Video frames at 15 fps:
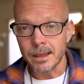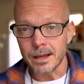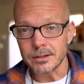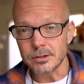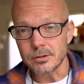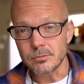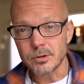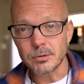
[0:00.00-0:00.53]
And
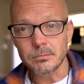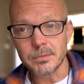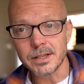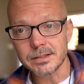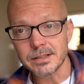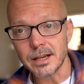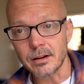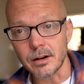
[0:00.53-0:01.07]
you don't want to
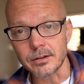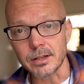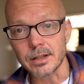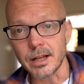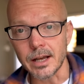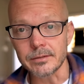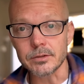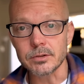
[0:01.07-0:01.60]
miss out on the
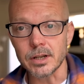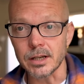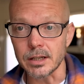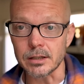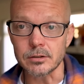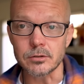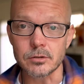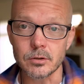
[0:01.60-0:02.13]
live
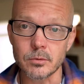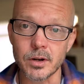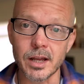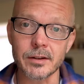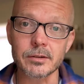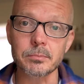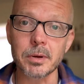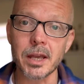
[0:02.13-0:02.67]
training, and you don't want to
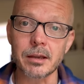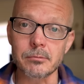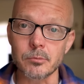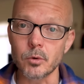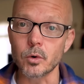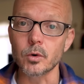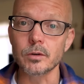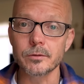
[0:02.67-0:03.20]
have to pay
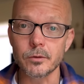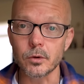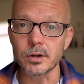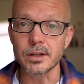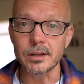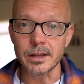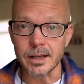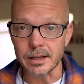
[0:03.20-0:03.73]
more for
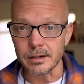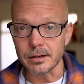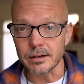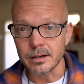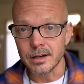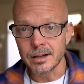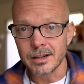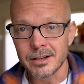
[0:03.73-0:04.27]
it later.